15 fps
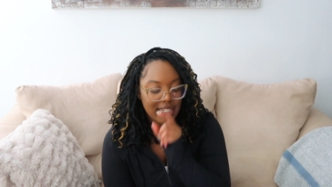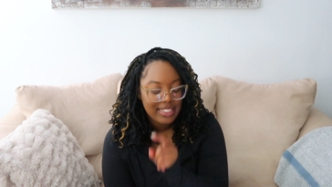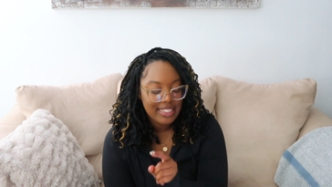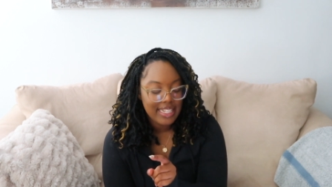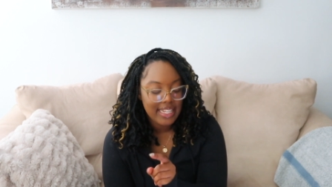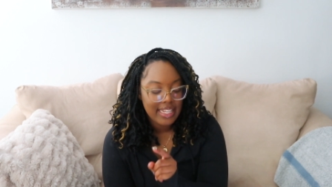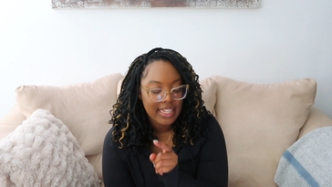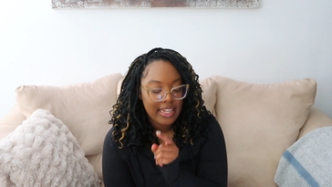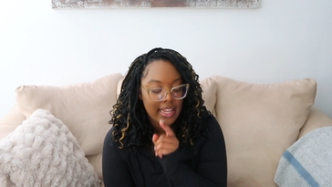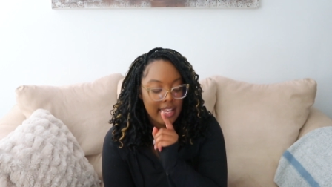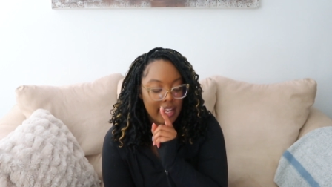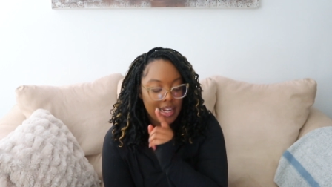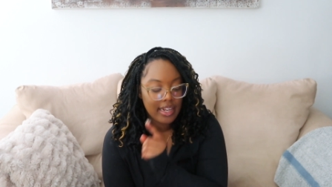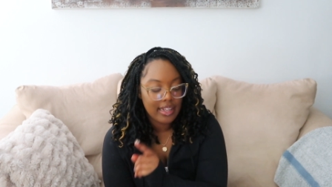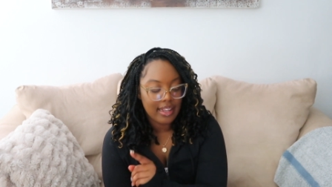Did
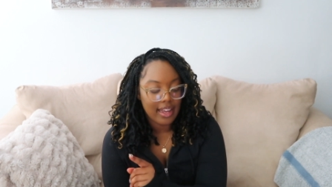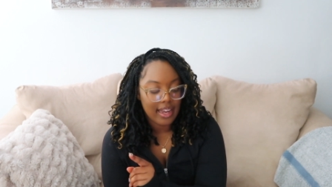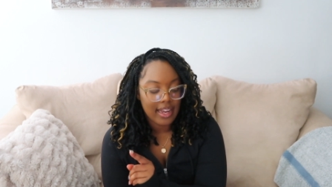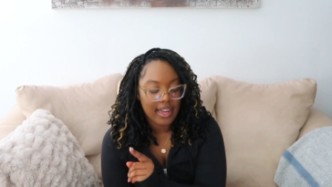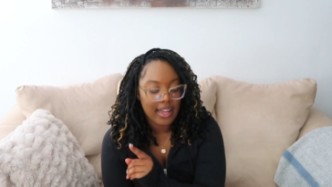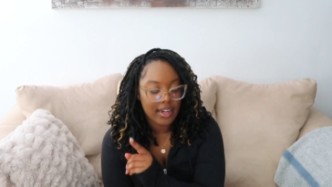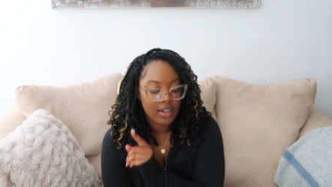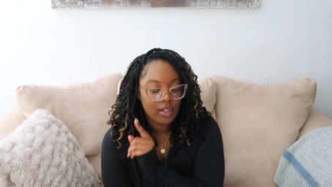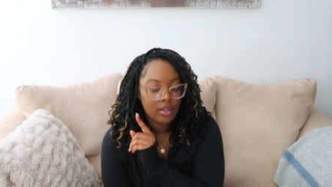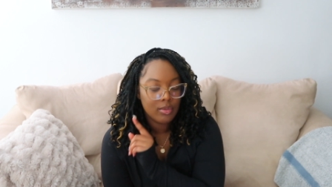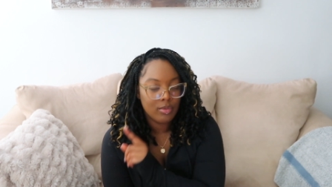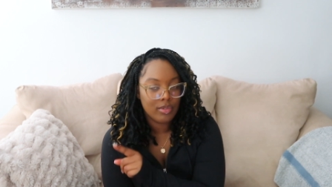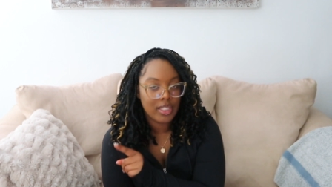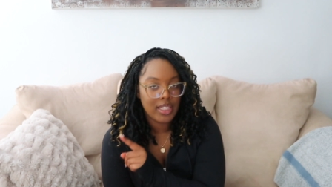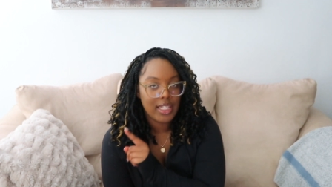God
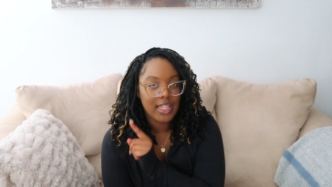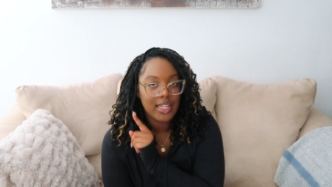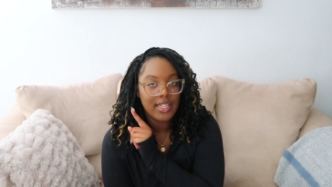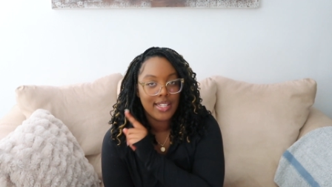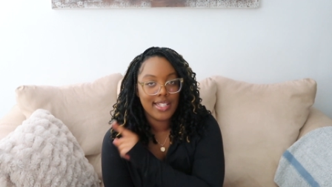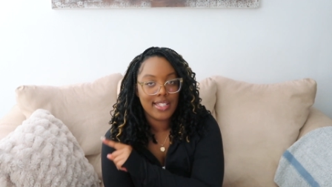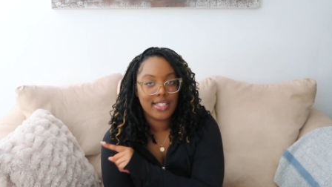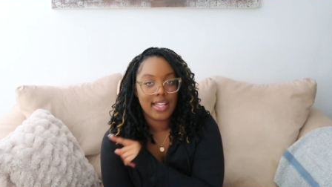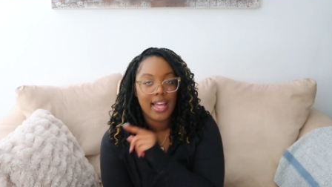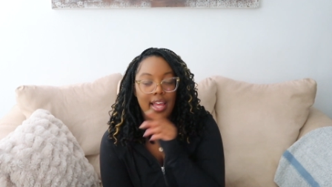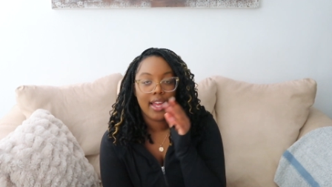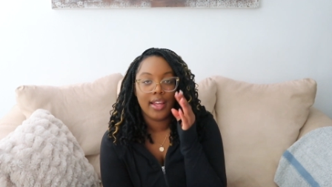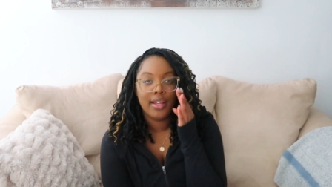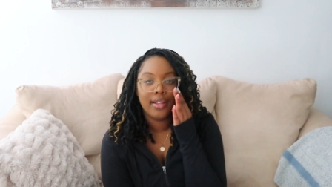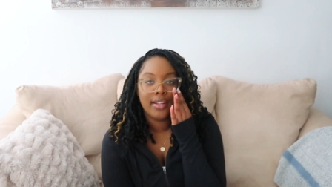really
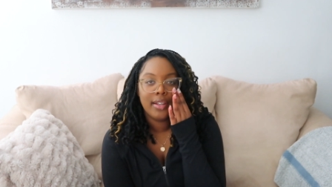say?